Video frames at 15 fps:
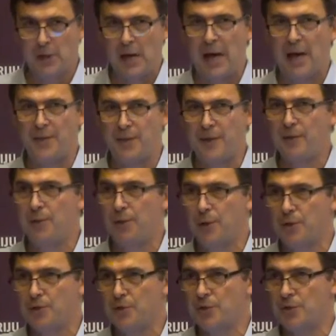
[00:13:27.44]
I think
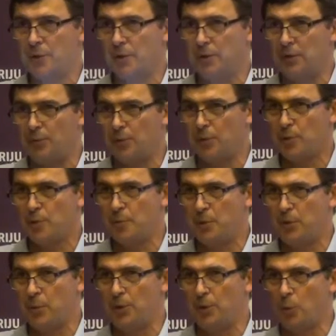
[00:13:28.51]
there's a difference
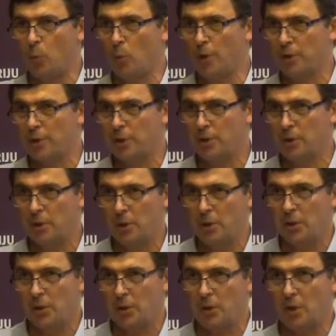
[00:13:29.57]
between the work
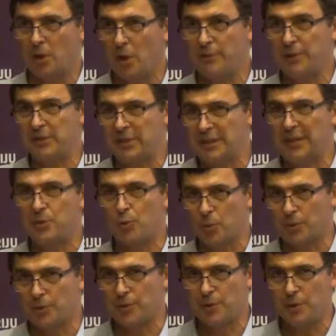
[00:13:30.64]
of
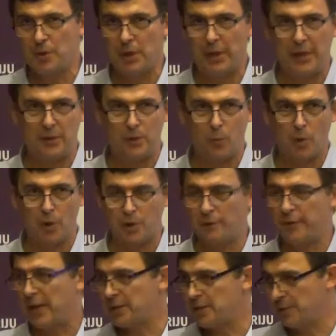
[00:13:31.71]
intellectuals and the work of
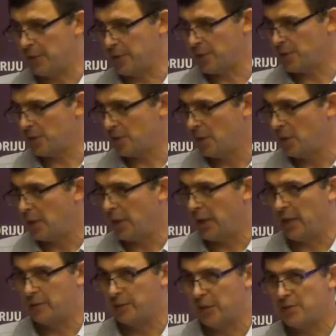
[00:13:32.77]
activists,
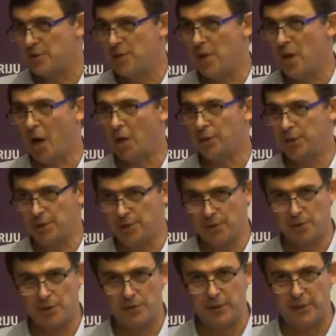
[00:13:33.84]
and that's the
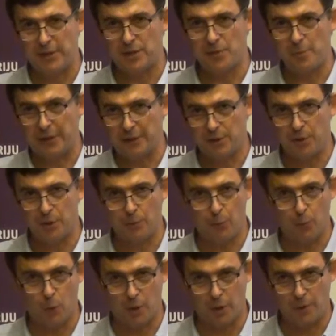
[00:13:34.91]
audience that it's meant
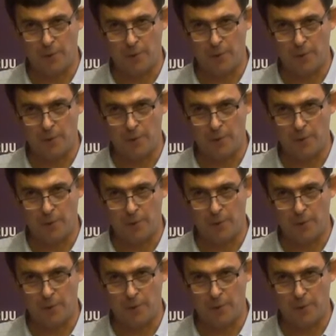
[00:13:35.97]
for.